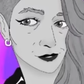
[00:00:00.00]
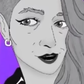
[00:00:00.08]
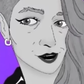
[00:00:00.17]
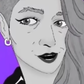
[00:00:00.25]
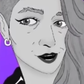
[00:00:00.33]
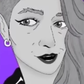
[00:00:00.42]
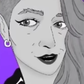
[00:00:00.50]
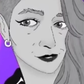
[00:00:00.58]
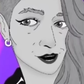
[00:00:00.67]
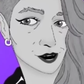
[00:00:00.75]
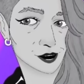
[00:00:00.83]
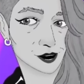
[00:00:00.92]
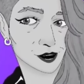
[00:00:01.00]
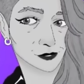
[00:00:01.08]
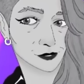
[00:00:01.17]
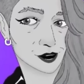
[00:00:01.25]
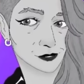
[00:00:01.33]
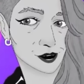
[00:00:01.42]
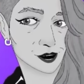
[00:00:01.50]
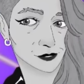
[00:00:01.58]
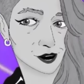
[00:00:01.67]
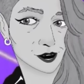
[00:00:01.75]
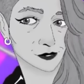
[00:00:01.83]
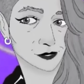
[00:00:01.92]
when we throw it across the stage,
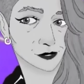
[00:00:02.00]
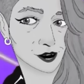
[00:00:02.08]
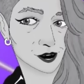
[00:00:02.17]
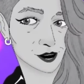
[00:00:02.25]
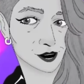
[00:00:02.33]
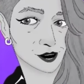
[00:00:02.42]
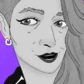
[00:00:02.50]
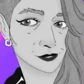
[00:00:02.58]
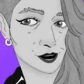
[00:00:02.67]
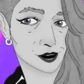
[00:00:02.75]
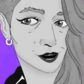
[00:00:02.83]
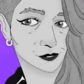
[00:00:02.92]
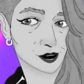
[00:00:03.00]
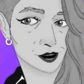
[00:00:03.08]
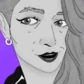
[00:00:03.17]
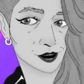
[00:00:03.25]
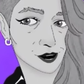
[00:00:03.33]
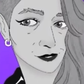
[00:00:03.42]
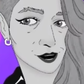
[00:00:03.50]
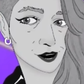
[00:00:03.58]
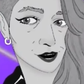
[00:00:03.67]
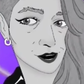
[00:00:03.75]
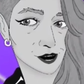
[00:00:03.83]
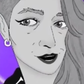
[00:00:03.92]
like we always do every
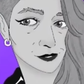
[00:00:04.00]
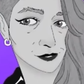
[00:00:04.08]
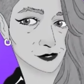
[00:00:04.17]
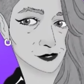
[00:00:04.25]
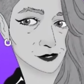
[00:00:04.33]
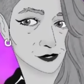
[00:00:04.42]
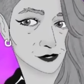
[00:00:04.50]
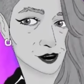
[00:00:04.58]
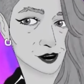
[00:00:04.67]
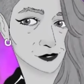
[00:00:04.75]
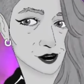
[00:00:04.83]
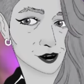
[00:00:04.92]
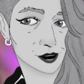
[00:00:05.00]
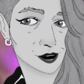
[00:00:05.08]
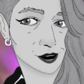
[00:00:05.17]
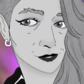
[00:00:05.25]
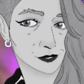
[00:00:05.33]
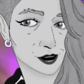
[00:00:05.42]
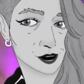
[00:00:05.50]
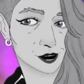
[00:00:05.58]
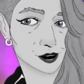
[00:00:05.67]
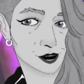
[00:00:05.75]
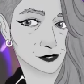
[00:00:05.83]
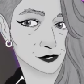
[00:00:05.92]
time. Ever since
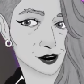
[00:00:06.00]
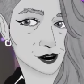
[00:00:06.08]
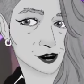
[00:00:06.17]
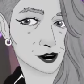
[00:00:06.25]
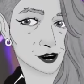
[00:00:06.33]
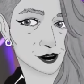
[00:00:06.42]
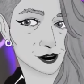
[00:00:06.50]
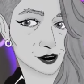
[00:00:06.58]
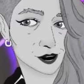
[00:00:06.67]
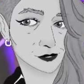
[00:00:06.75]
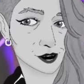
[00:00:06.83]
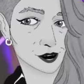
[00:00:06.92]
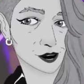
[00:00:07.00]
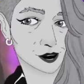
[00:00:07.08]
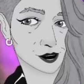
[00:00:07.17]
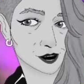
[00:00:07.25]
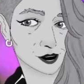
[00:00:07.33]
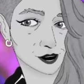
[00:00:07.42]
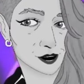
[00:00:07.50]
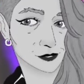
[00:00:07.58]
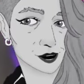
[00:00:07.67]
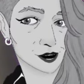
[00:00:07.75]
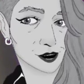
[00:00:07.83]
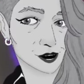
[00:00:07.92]
not primarily doing theater anymore, now that I
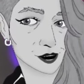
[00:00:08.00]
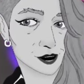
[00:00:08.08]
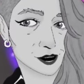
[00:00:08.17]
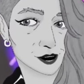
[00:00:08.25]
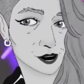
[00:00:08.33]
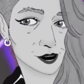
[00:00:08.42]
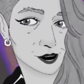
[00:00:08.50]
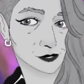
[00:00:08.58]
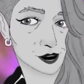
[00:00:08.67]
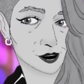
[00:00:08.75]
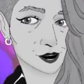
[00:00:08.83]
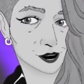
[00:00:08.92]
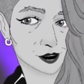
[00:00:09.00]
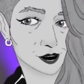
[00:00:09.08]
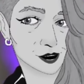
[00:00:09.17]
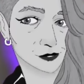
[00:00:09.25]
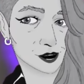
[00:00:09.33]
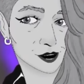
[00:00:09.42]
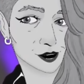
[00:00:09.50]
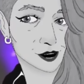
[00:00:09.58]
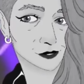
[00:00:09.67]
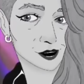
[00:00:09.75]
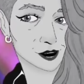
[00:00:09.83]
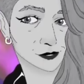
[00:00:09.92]
primarily do videos and my own personal art,
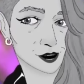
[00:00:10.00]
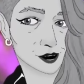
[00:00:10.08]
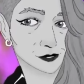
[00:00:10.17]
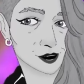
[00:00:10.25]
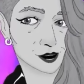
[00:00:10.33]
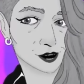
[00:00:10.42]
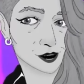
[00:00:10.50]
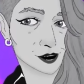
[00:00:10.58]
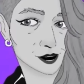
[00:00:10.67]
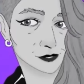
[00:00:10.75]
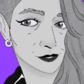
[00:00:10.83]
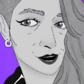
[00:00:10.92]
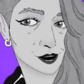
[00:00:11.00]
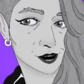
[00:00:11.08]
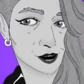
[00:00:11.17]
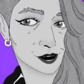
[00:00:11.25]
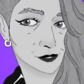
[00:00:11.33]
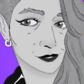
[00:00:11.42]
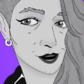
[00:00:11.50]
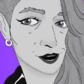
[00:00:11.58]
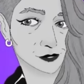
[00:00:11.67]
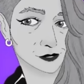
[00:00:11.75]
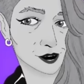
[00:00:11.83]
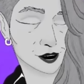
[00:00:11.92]
I've actually been spending the last
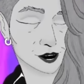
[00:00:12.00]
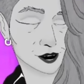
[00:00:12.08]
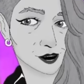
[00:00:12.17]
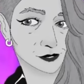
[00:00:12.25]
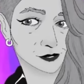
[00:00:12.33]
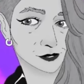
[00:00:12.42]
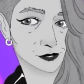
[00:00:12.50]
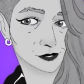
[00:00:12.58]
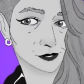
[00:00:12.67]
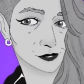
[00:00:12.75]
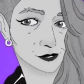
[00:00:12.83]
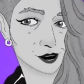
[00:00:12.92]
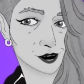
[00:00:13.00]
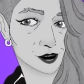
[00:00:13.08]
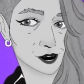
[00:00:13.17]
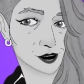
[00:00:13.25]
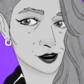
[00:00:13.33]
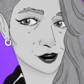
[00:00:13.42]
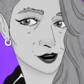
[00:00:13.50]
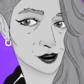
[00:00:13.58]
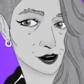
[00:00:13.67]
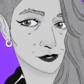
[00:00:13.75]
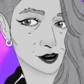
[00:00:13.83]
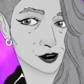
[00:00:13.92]
5-ish years trying to
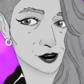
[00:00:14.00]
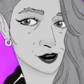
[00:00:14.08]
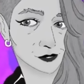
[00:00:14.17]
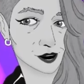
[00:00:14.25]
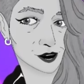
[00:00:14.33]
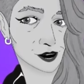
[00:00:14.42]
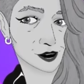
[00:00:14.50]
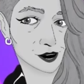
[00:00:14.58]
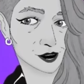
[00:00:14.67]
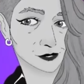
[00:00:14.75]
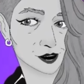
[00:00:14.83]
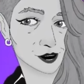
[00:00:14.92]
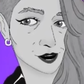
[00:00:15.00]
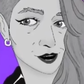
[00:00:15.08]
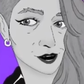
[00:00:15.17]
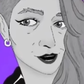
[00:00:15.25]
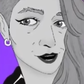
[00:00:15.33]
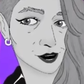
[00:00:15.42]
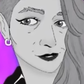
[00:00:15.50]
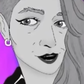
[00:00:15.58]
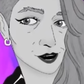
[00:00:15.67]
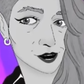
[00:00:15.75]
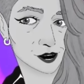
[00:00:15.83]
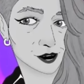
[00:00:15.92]
rediscover my own art style and
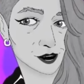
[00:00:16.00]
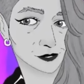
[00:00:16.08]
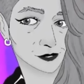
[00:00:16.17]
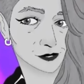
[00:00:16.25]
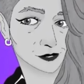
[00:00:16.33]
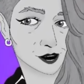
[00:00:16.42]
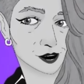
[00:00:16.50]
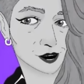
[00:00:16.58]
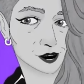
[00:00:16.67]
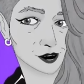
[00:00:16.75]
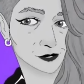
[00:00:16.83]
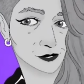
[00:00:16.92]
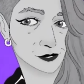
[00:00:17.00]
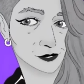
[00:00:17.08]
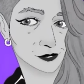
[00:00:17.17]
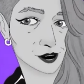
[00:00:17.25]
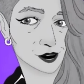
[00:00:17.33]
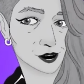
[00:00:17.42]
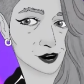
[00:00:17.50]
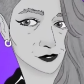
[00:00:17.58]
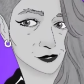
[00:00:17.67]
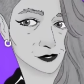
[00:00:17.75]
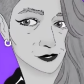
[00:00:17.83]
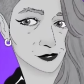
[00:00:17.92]
rediscover what art
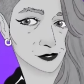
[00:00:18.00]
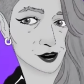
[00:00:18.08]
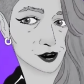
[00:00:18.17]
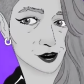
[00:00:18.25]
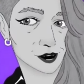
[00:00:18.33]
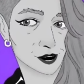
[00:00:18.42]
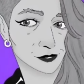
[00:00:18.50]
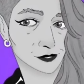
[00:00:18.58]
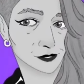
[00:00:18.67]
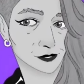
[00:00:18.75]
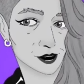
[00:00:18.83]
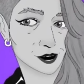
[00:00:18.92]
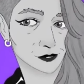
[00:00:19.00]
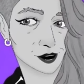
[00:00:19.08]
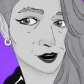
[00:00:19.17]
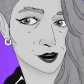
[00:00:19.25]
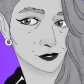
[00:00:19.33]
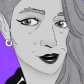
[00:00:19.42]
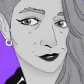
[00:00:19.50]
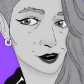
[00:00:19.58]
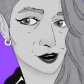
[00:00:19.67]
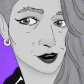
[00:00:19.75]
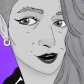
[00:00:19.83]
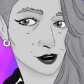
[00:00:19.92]
techniques
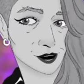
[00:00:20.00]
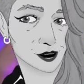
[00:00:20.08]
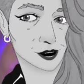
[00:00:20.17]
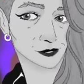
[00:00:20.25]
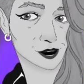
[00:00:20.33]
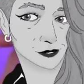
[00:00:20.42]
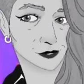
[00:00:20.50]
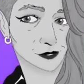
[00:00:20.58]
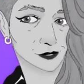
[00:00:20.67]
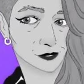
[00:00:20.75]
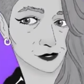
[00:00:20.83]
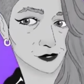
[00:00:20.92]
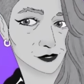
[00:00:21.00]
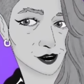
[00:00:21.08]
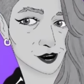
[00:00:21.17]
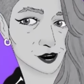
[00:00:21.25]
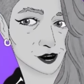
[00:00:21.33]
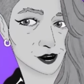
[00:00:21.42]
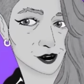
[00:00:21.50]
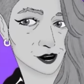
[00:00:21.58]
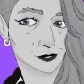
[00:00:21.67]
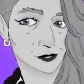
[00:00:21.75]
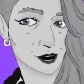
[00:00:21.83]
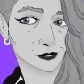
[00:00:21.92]
I really, really like and like what
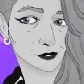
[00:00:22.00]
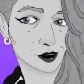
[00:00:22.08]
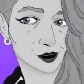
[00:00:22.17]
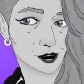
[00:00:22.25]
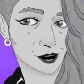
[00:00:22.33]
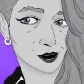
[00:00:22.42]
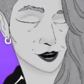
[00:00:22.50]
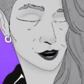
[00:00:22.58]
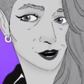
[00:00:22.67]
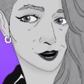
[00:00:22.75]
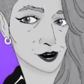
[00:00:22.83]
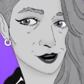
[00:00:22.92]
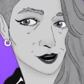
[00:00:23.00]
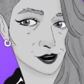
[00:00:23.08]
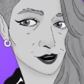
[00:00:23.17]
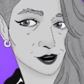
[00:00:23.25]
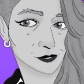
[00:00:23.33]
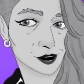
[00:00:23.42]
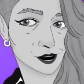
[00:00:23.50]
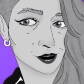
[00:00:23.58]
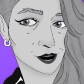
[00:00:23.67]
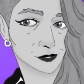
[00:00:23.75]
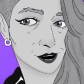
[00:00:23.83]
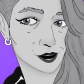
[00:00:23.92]
speak to me. And I've definitely been leaning a
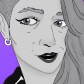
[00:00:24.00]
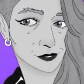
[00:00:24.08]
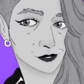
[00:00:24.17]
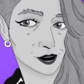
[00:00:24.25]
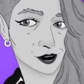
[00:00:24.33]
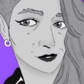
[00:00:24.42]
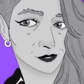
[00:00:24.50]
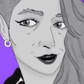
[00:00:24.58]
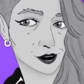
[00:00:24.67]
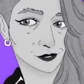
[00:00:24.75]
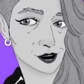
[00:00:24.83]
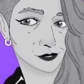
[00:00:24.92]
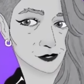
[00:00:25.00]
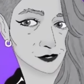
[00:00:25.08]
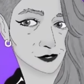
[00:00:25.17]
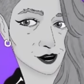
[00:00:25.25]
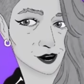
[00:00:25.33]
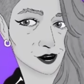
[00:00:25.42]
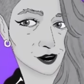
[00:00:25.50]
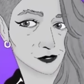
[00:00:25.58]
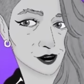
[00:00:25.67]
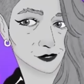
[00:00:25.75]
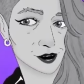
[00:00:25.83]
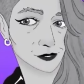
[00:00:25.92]
lot more soft goods, which
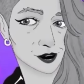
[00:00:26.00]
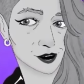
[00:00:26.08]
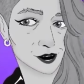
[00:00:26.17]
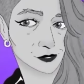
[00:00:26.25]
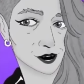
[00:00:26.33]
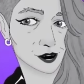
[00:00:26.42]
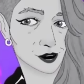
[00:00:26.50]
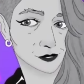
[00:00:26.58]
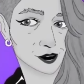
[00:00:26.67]
is, you know, fabric and